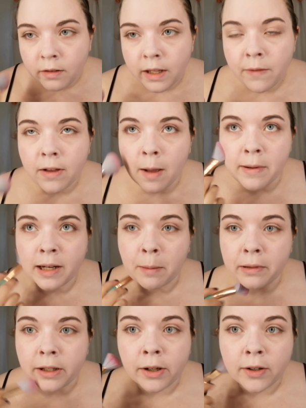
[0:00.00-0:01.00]
Leave a comment down
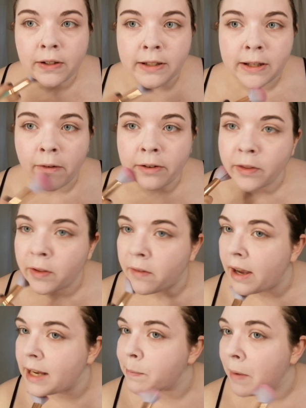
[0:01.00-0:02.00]
below if it's going
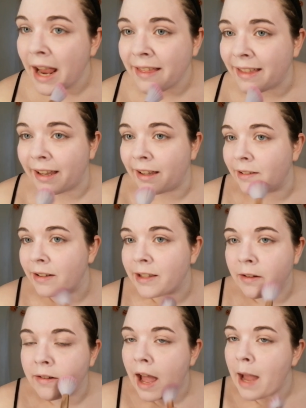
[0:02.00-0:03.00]
otherwise, but I think it looks
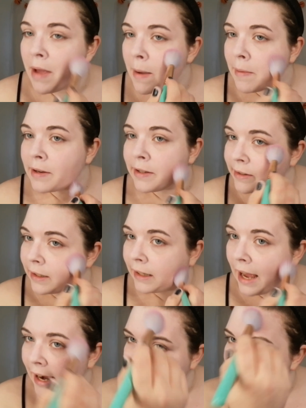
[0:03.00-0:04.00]
okay. Maybe it's just the
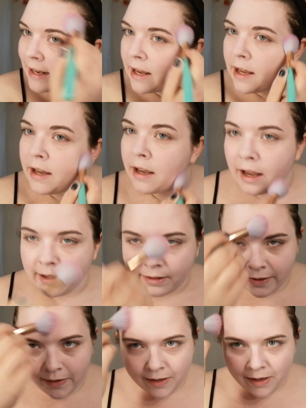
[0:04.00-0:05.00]
lights. And
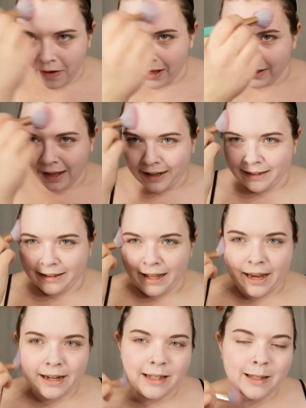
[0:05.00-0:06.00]
don't you know how like
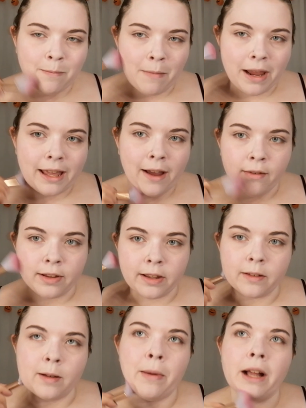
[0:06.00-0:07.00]
lights make
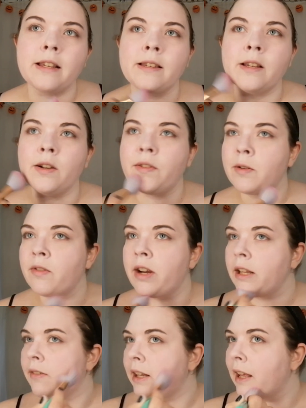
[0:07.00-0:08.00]
everything look better? So if you
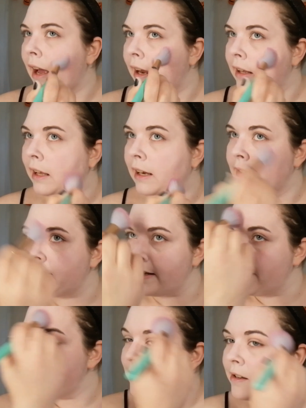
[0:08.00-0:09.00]
really, really
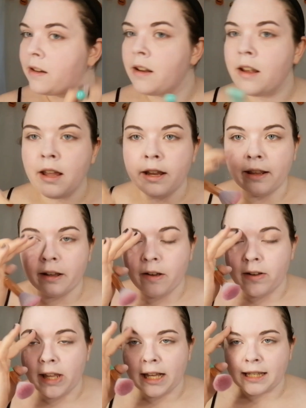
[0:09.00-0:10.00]
highlighted, you're like,
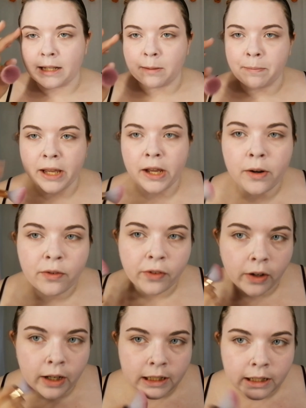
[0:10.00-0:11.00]
oh yes, they look
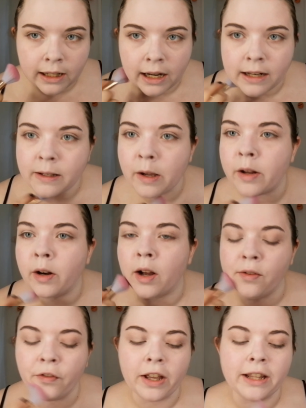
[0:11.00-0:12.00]
beautiful, and then the lights turn
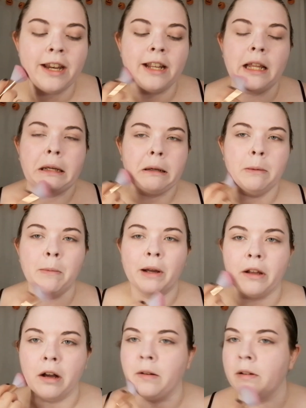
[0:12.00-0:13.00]
off, and then you're like, oh my
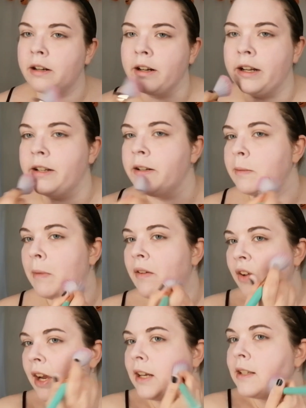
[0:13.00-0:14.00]
god, what did I do to my
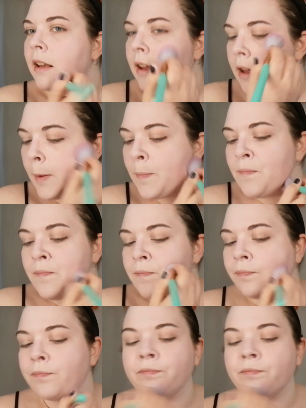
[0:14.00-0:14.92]
face?